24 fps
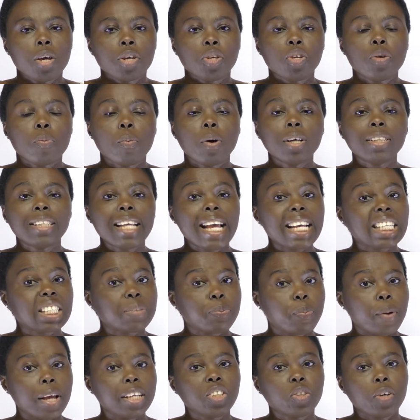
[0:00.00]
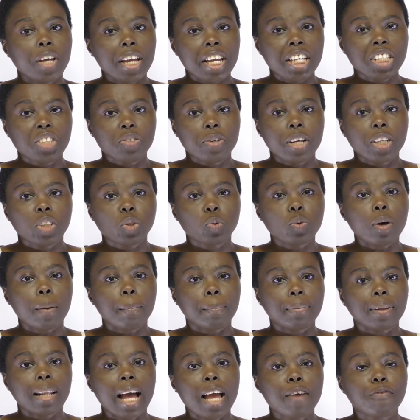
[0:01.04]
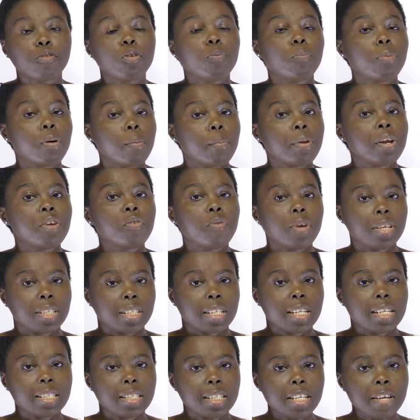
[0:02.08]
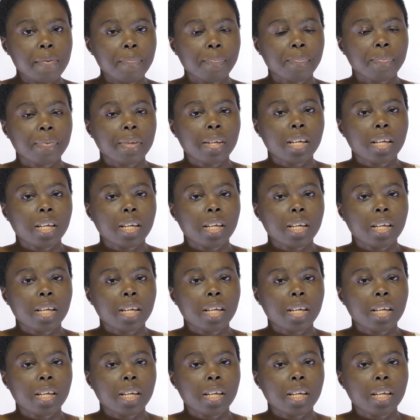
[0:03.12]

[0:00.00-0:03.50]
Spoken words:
You must express your interest to apply for permanent residency.